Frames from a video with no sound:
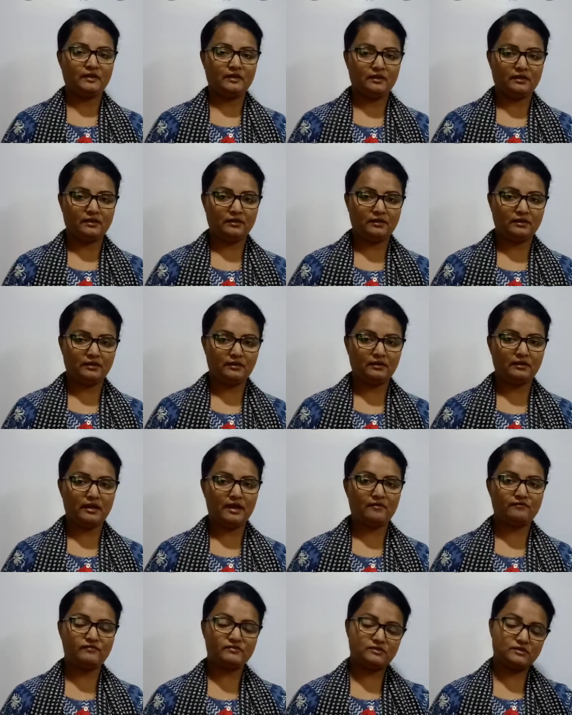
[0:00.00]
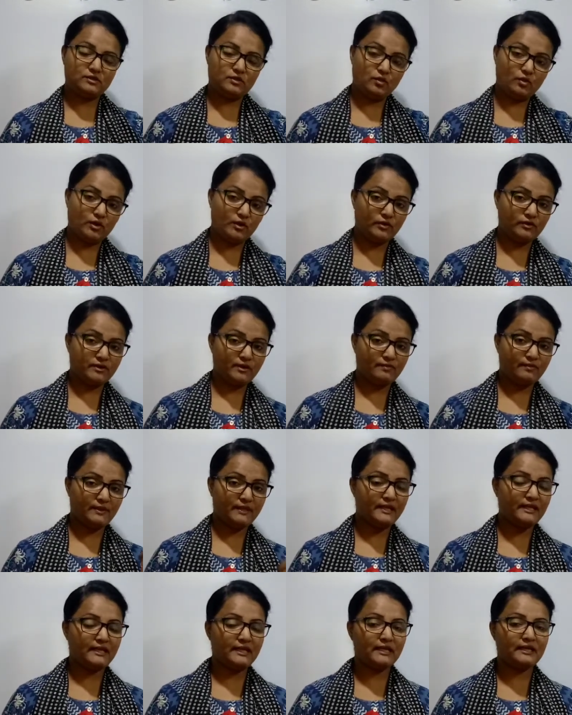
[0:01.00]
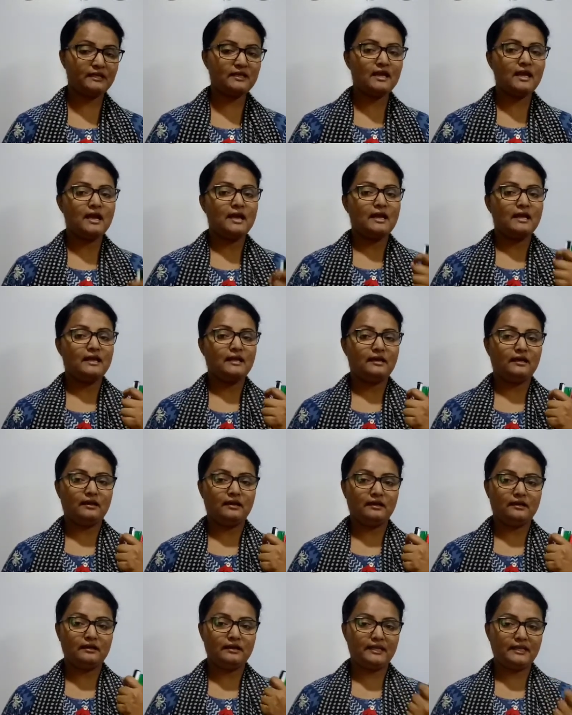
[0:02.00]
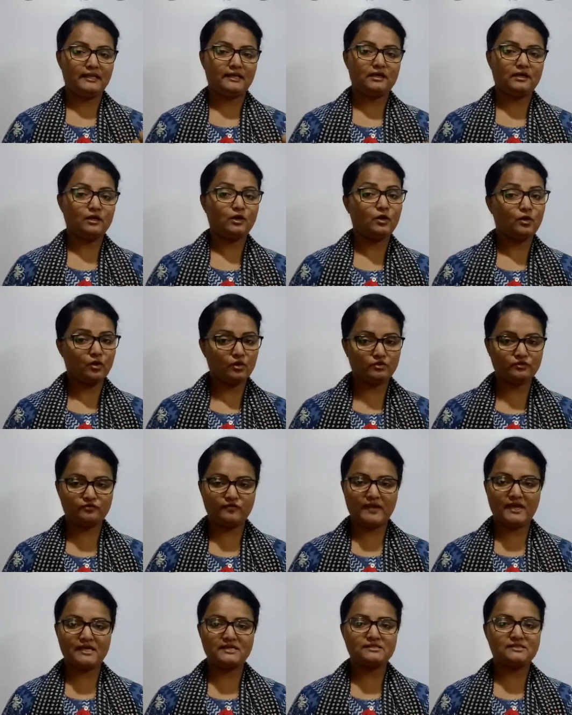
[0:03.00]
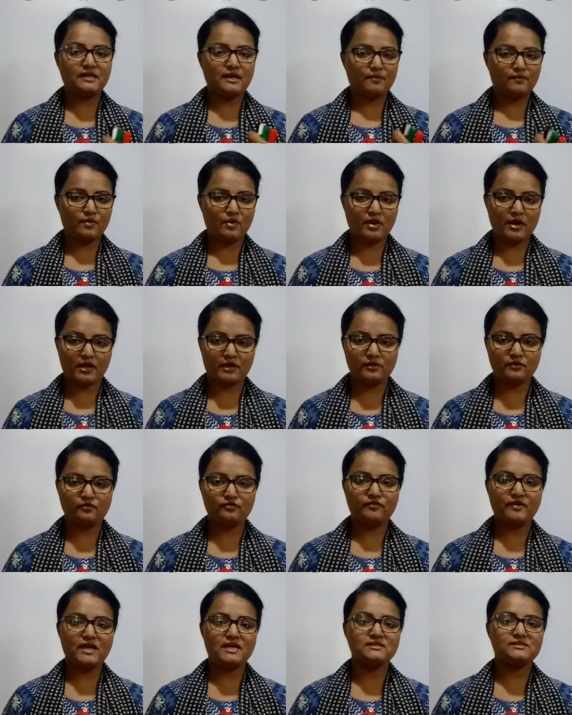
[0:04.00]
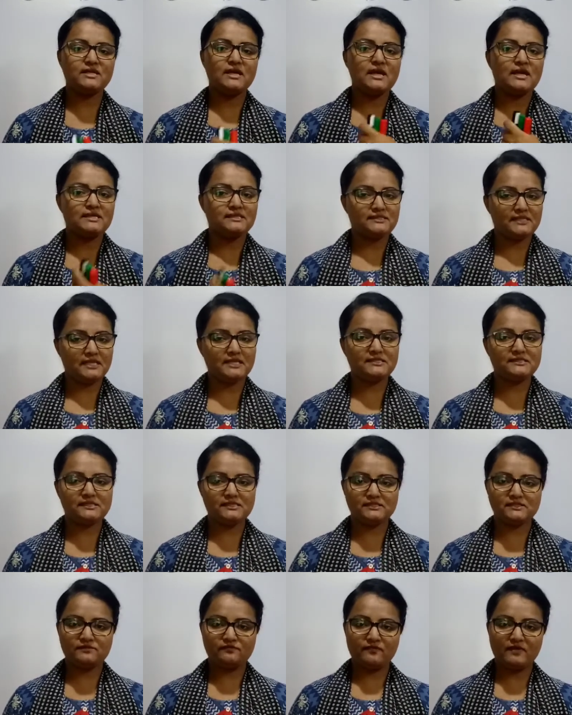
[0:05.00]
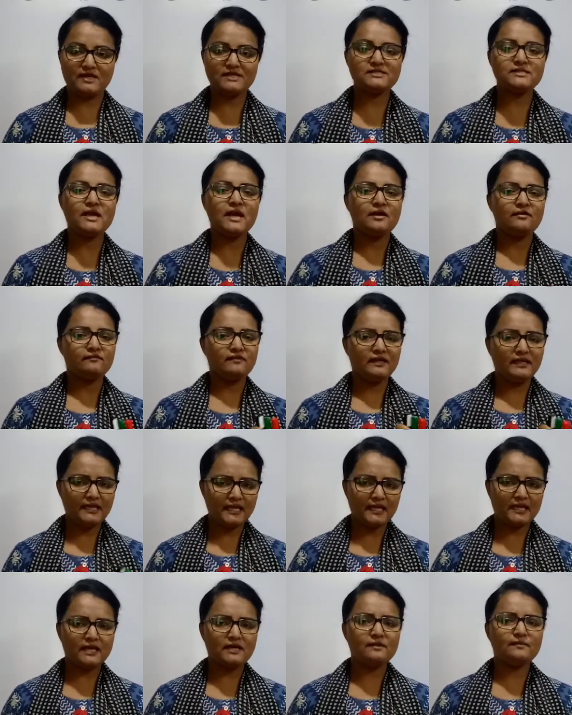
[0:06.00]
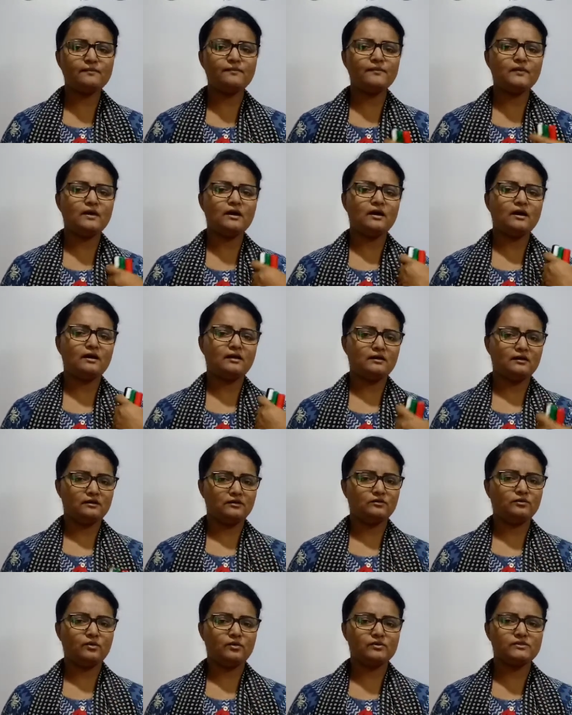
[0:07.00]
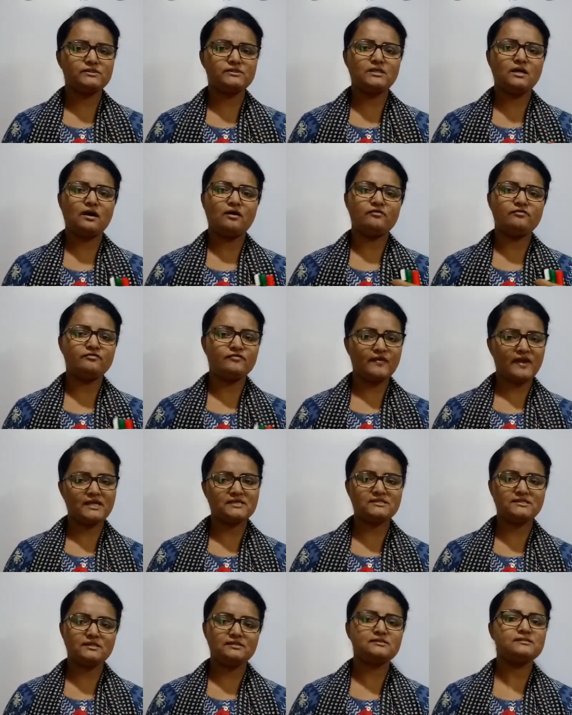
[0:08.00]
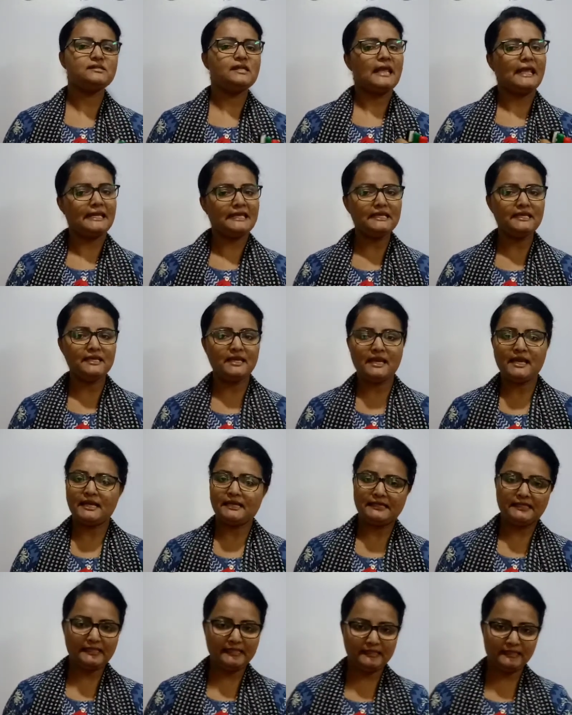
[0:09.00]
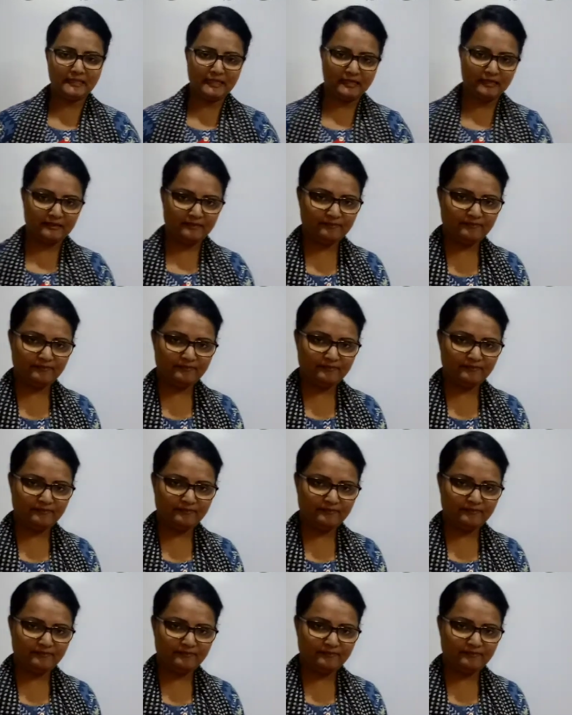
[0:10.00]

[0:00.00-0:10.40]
I have told you in the beginning, like a growth phase, a reproductive phase, senescence phase. We take up those phases in detail.